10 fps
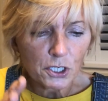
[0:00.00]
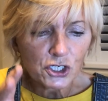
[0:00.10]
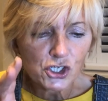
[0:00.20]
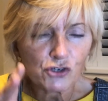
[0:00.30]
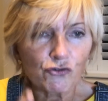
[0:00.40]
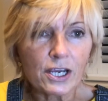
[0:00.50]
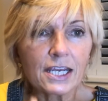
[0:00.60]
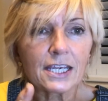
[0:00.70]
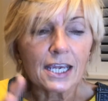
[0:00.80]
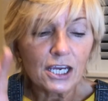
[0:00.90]

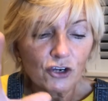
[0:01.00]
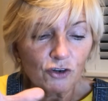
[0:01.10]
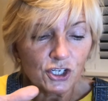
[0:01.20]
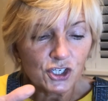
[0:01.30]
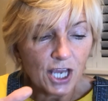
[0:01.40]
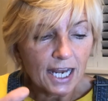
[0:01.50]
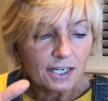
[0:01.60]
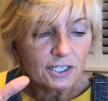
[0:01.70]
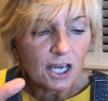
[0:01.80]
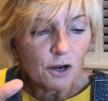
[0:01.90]
shrieking
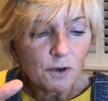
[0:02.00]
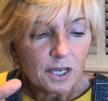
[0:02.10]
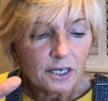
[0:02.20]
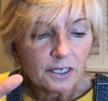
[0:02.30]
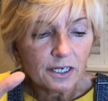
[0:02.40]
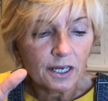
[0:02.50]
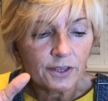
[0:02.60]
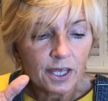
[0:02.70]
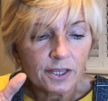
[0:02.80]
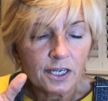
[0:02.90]
crescendo, and
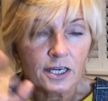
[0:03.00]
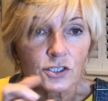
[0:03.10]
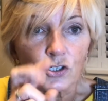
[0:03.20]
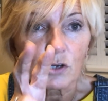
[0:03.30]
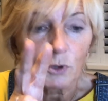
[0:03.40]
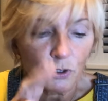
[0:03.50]
then they heard 2 more